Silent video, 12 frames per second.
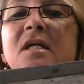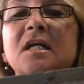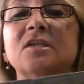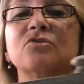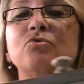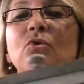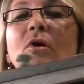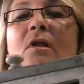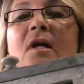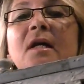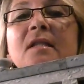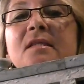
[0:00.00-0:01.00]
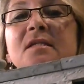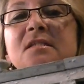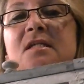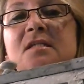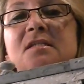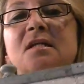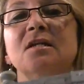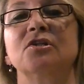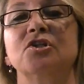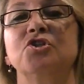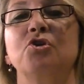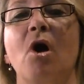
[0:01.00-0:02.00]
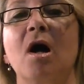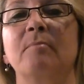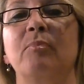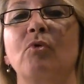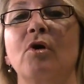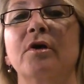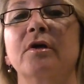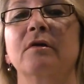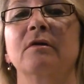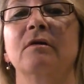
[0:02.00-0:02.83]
It's cool. This is chalkboard.